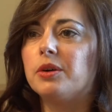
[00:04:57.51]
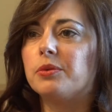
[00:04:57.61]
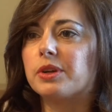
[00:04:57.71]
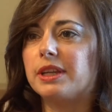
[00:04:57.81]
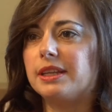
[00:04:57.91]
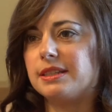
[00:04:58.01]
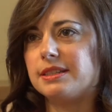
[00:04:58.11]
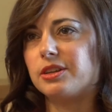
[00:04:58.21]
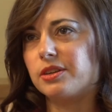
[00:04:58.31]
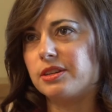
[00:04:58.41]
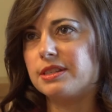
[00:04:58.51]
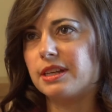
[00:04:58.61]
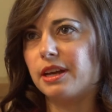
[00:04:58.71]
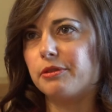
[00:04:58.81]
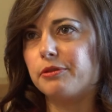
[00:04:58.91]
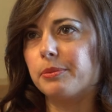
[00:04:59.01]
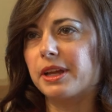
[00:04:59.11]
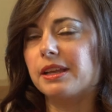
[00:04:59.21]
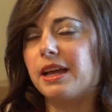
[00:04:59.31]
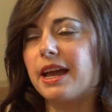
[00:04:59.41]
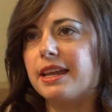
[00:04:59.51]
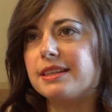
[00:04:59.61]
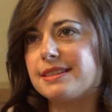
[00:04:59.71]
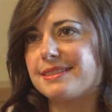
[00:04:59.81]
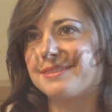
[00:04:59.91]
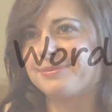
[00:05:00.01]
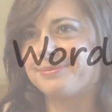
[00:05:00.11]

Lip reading: working in interior design for my clients.